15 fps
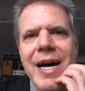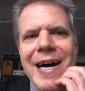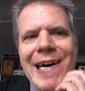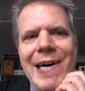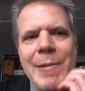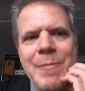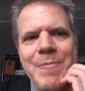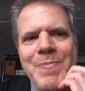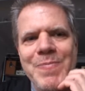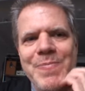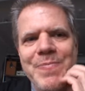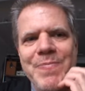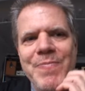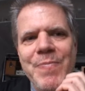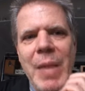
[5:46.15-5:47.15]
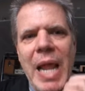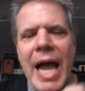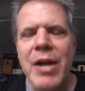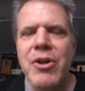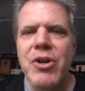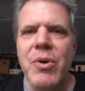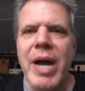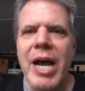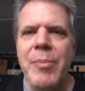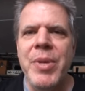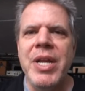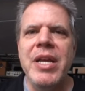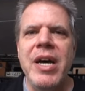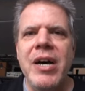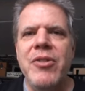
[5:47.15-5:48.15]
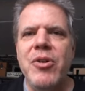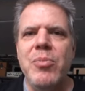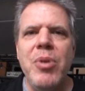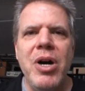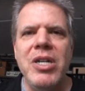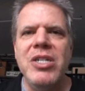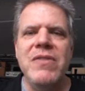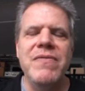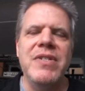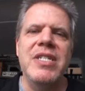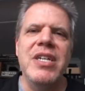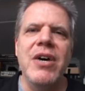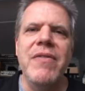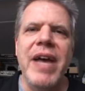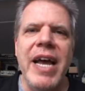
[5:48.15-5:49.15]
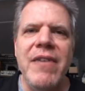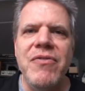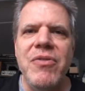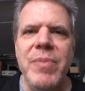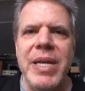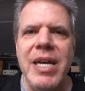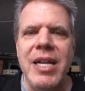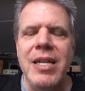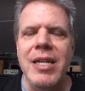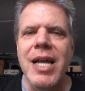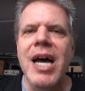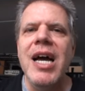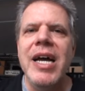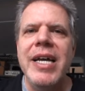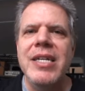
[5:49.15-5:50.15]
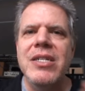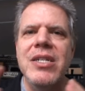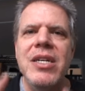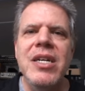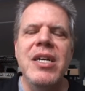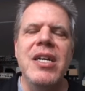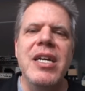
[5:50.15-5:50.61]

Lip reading: I don't know how many other parts of the self have to be aligned